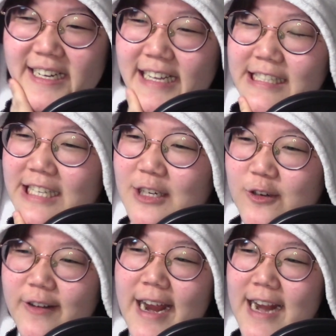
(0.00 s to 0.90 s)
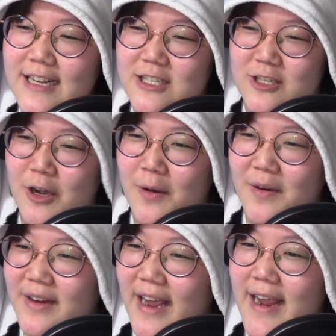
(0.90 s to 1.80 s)
it's a great show,
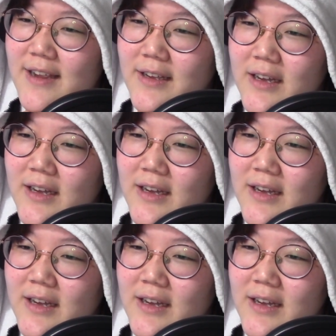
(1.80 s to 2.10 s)
okay?